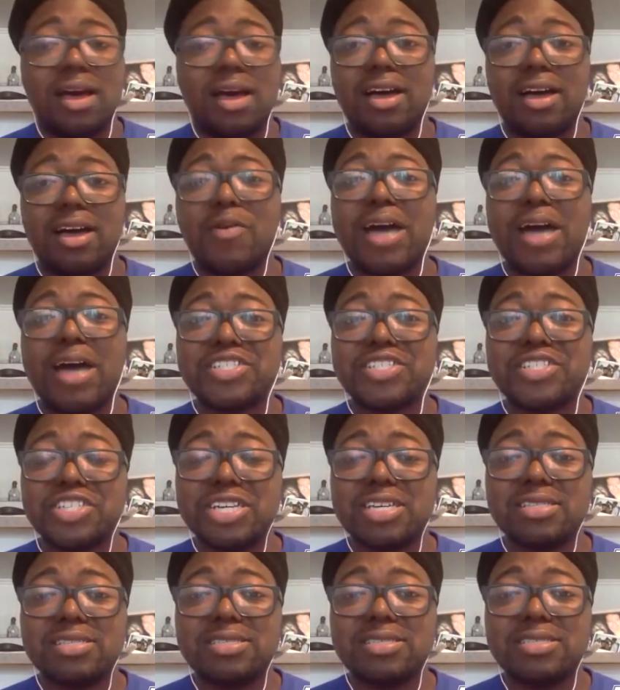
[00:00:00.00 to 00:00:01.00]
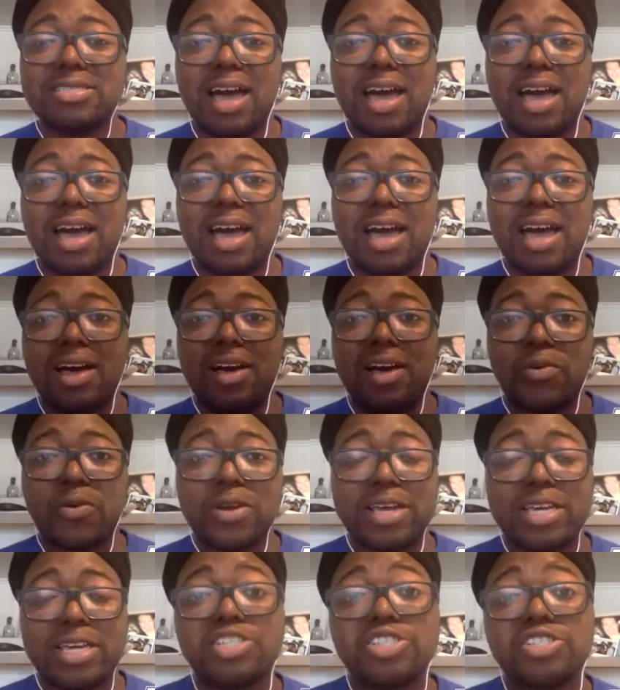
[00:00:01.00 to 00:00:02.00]
questions
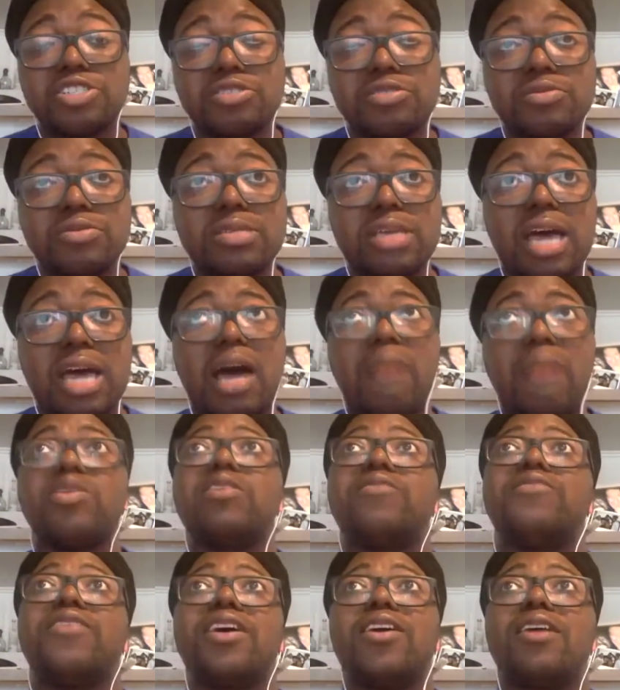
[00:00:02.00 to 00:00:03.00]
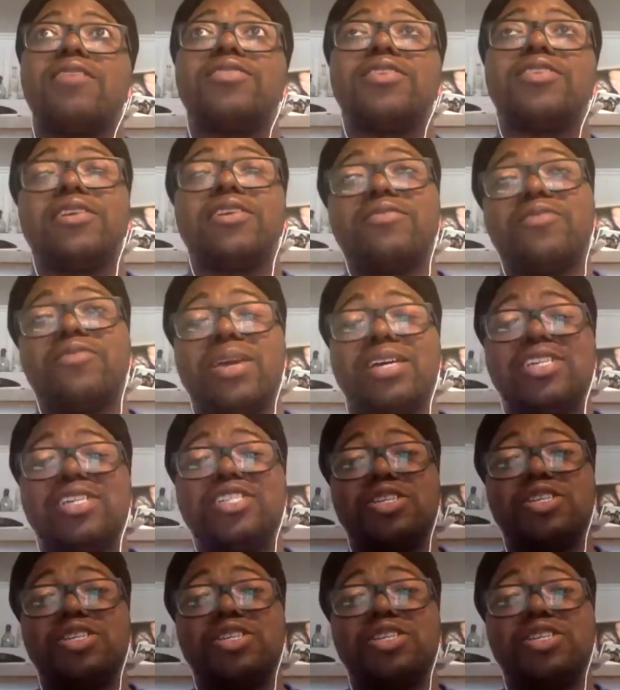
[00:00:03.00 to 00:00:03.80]
or issues, you can find all of their information